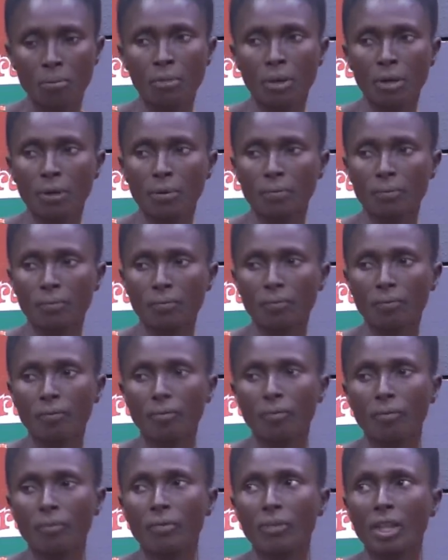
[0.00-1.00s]
I'm a
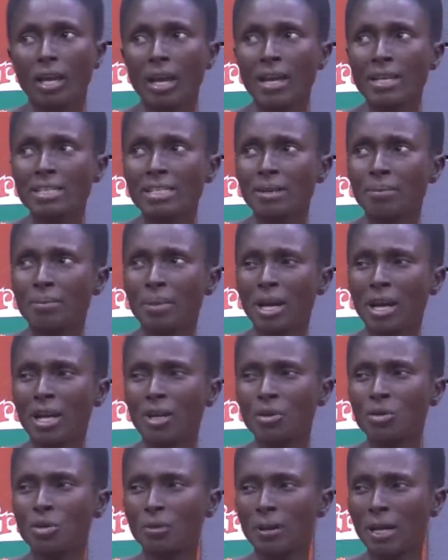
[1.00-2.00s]
bem. As a
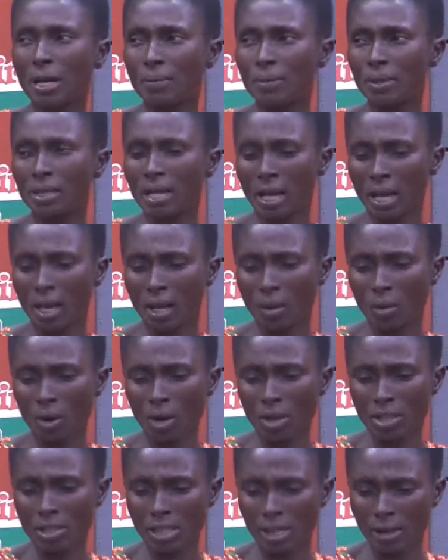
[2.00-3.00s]
do baby now,
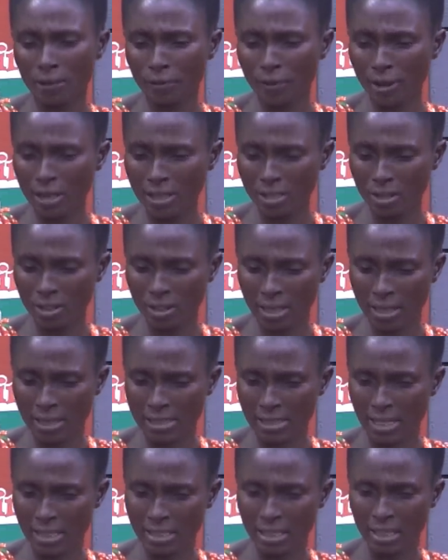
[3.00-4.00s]
once I first and yes,
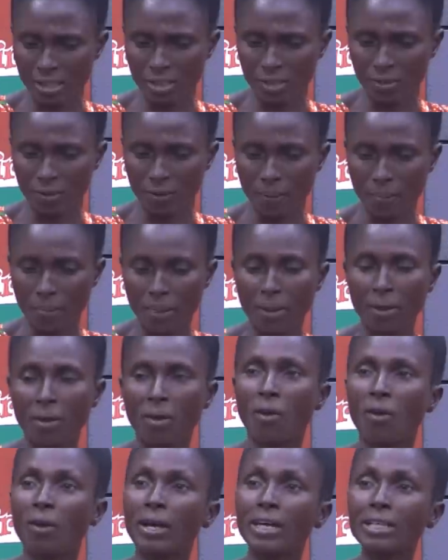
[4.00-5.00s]
that yes, no.
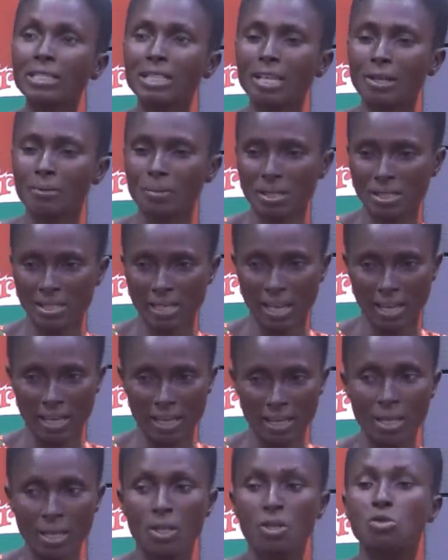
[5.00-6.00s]
Or catching me say,
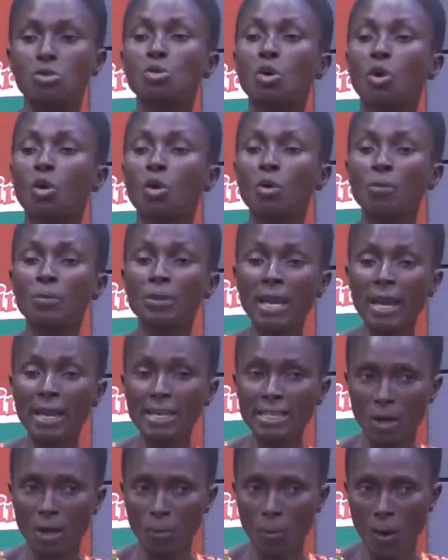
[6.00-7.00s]
so obey in
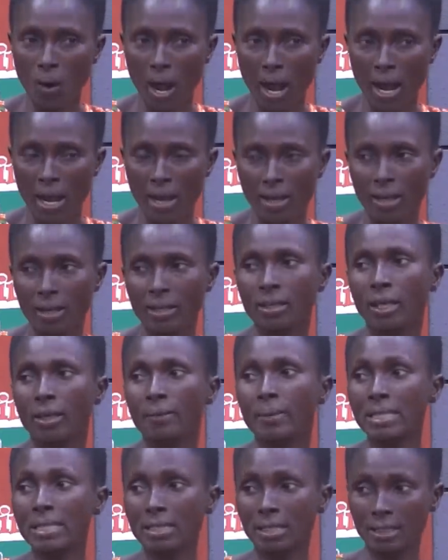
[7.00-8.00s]
your choir, you'd
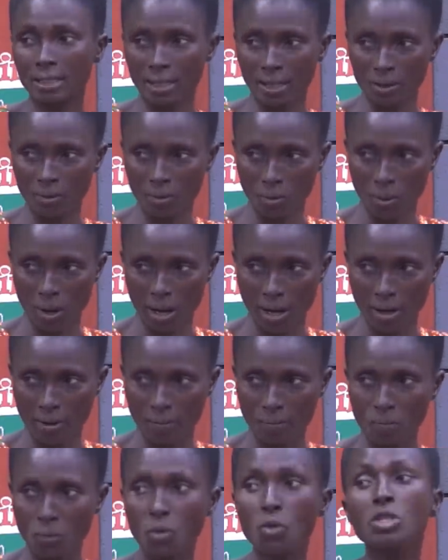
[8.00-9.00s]
better than why,
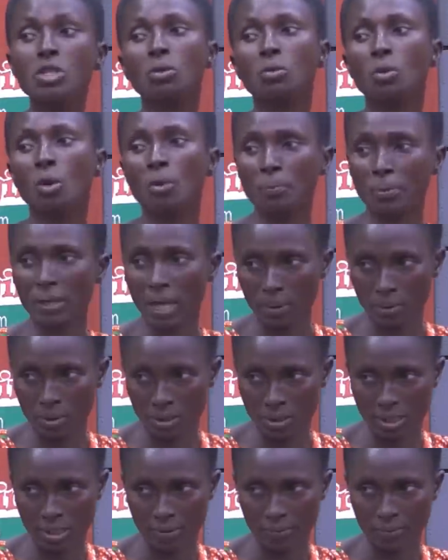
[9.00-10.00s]
only won't be a
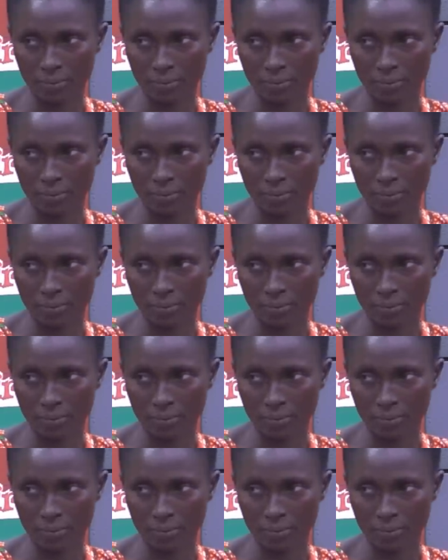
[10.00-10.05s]
wanting.